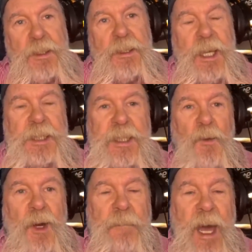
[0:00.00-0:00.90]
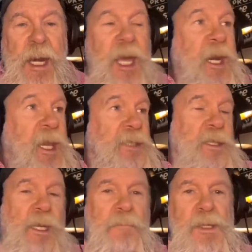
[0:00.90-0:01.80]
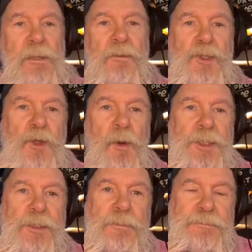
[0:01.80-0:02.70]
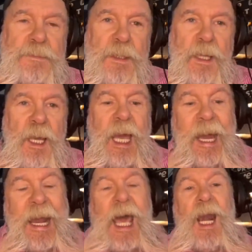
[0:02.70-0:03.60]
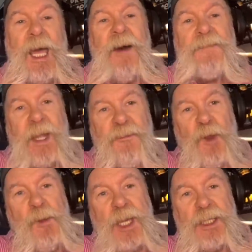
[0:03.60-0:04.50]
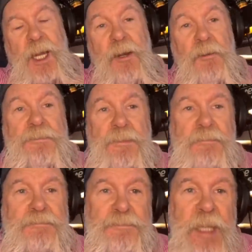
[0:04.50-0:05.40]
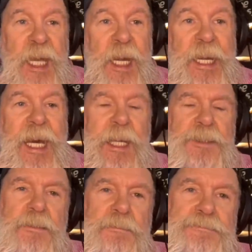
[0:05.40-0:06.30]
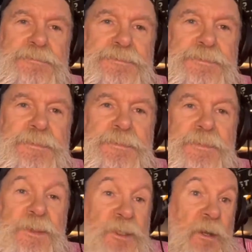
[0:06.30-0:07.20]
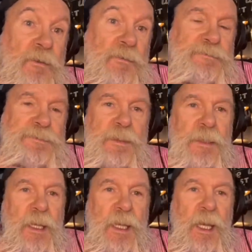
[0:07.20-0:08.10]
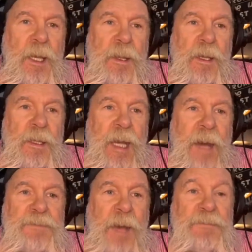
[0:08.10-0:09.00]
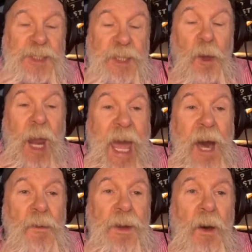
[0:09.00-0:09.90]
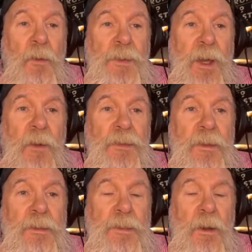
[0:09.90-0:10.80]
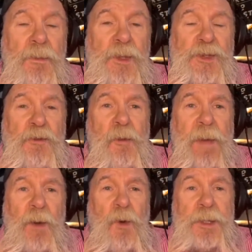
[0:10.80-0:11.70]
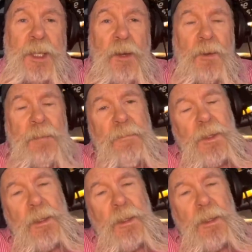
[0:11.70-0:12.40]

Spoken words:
he said, "What about Eddie?" I said, "He'd be a good choice." And I left, and 3 weeks later, Eddie dies. So I'm still out on the jury about what killed him,